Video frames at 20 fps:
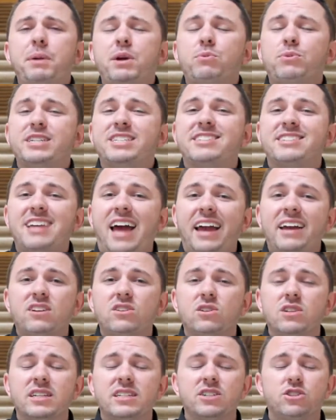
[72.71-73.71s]
to be
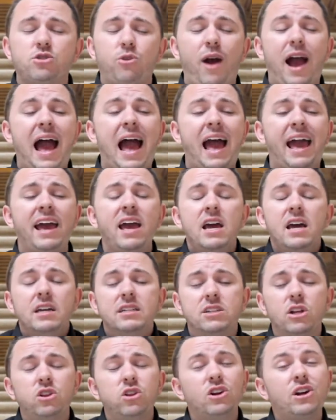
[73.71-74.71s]
recycled and try
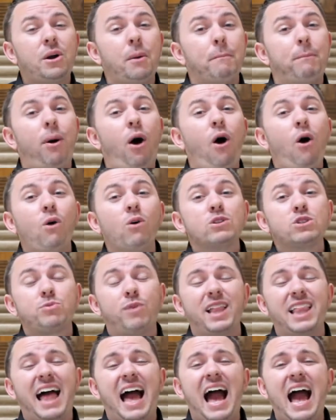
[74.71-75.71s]
to look composed
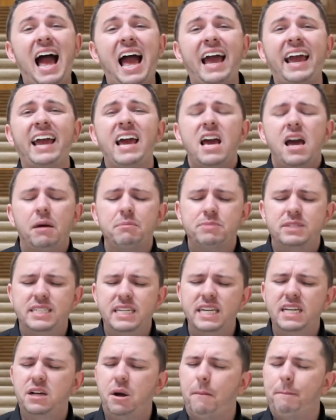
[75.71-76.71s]
while I am
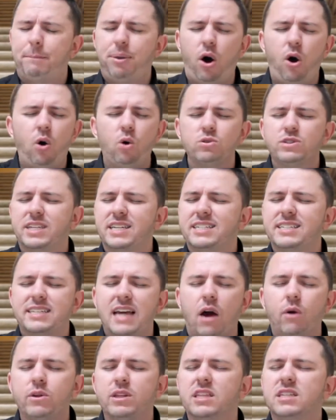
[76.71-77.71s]
decomposing
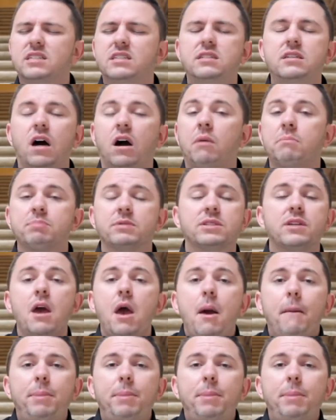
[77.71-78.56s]
down in the dumps.